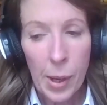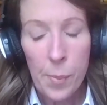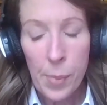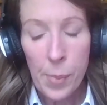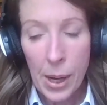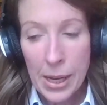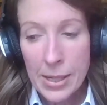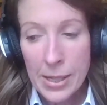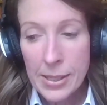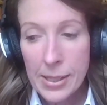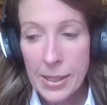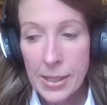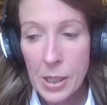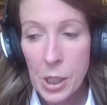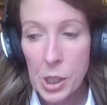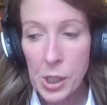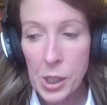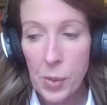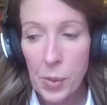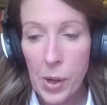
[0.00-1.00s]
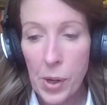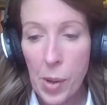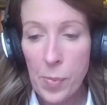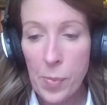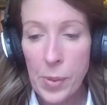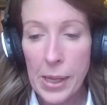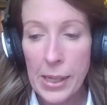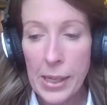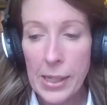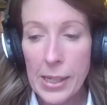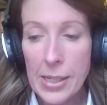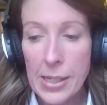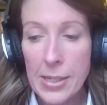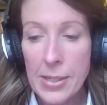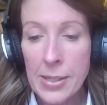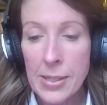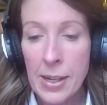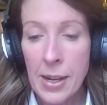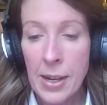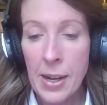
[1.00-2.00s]
by signature, what I mean
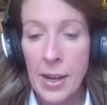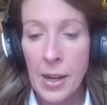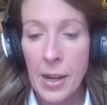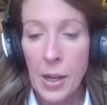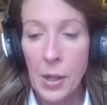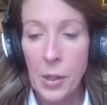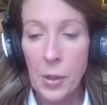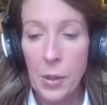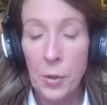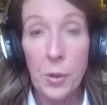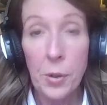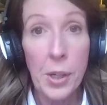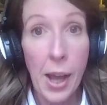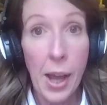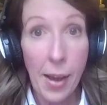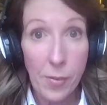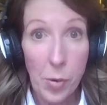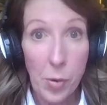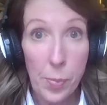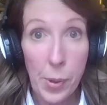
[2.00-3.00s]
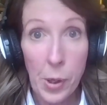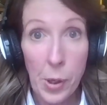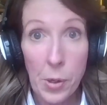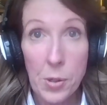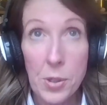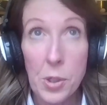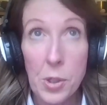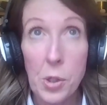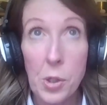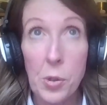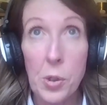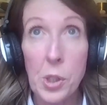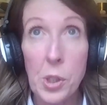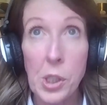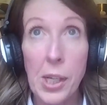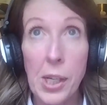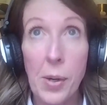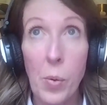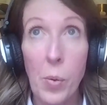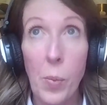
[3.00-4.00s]
is, you could have a post,
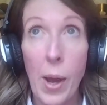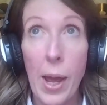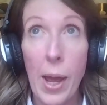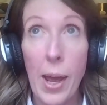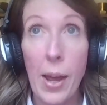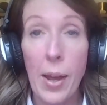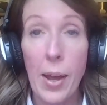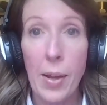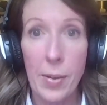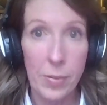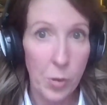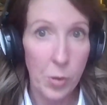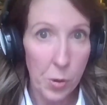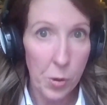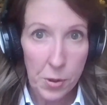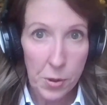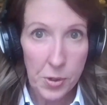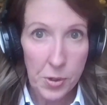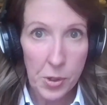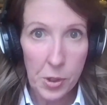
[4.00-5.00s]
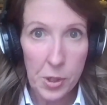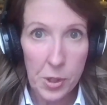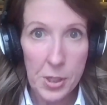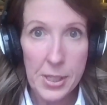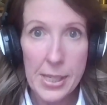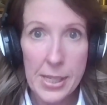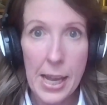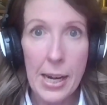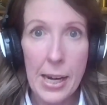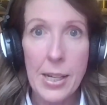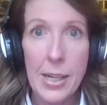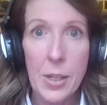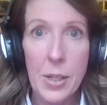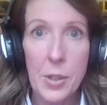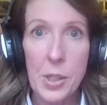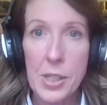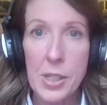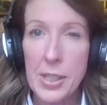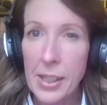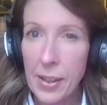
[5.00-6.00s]
Georgie, where, of course, you're not selling, you're
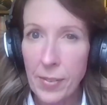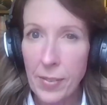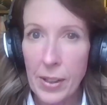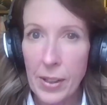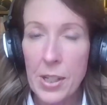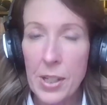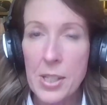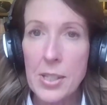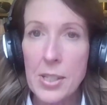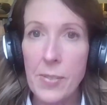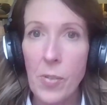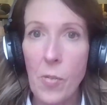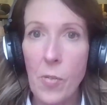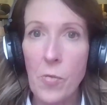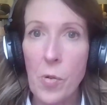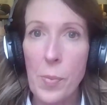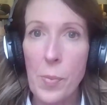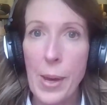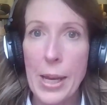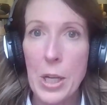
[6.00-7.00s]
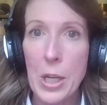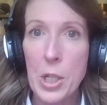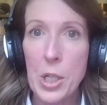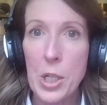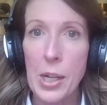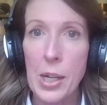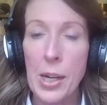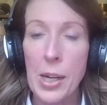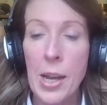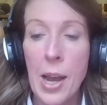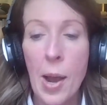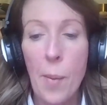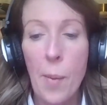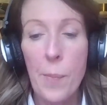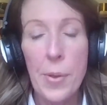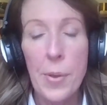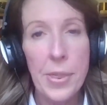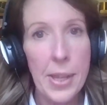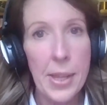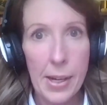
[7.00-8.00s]
just giving lots of information.
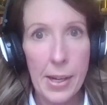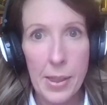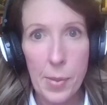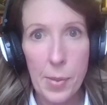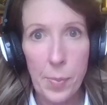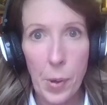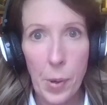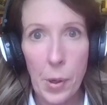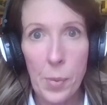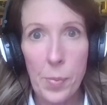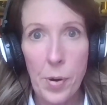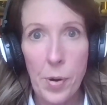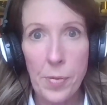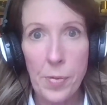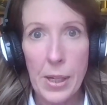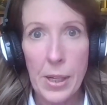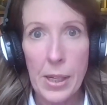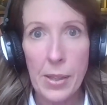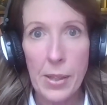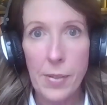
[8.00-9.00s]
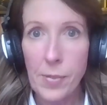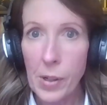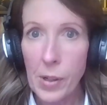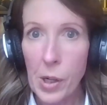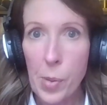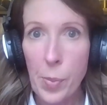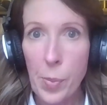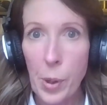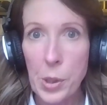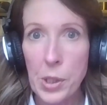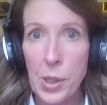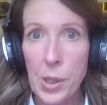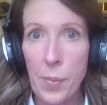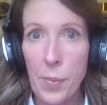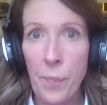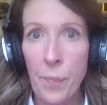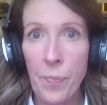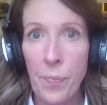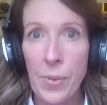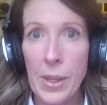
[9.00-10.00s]
But then at the bottom of it, the very
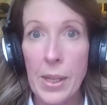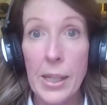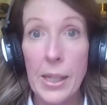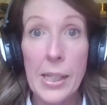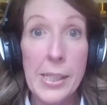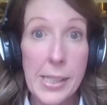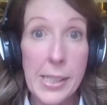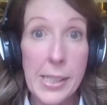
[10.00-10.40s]
bottom, you can